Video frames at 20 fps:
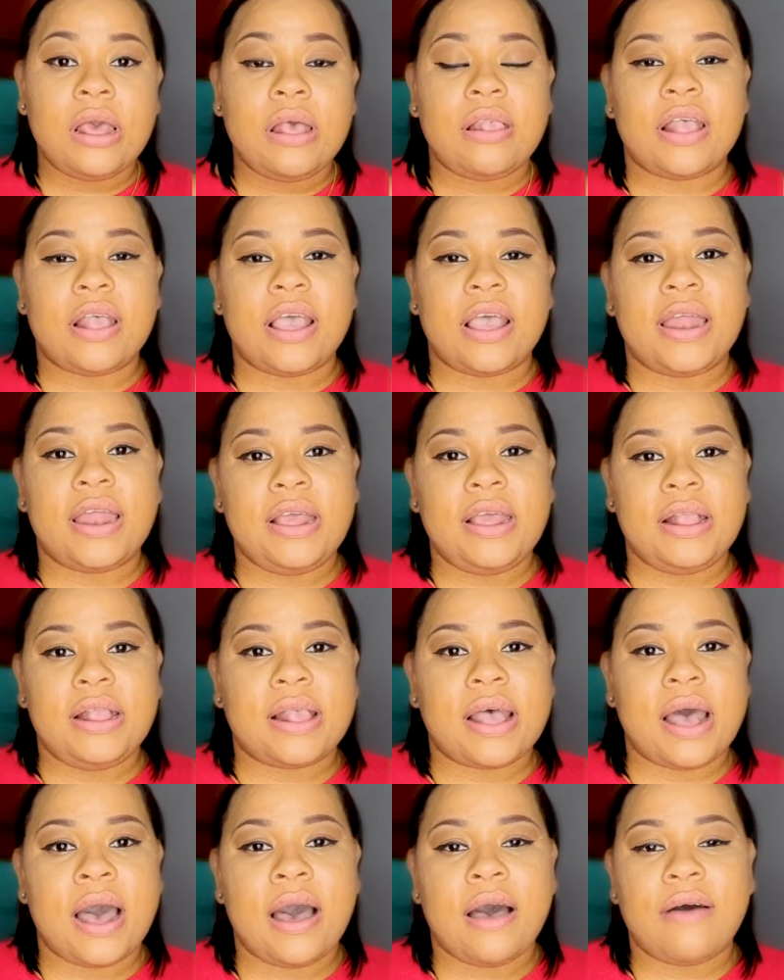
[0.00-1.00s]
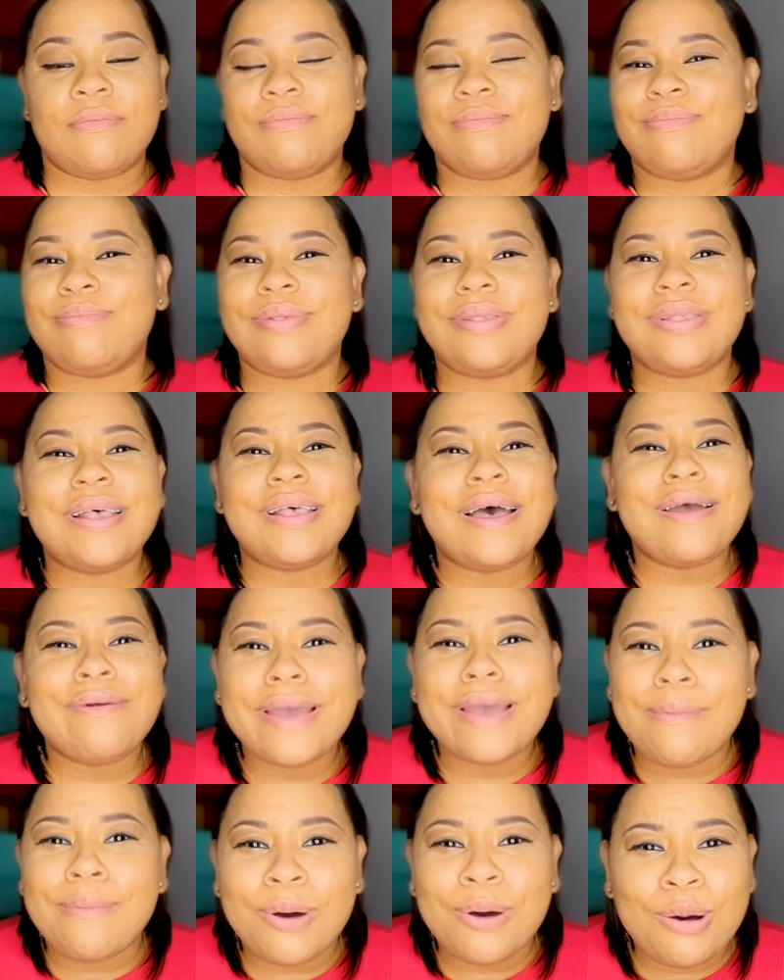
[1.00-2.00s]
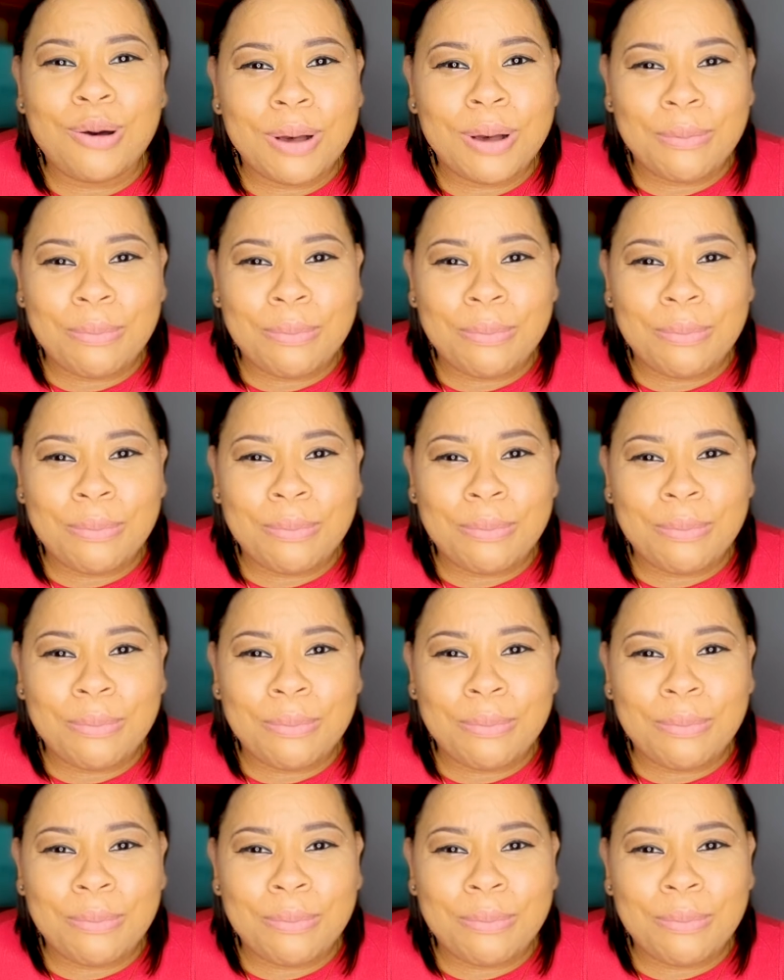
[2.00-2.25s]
So you need to have, sorry about my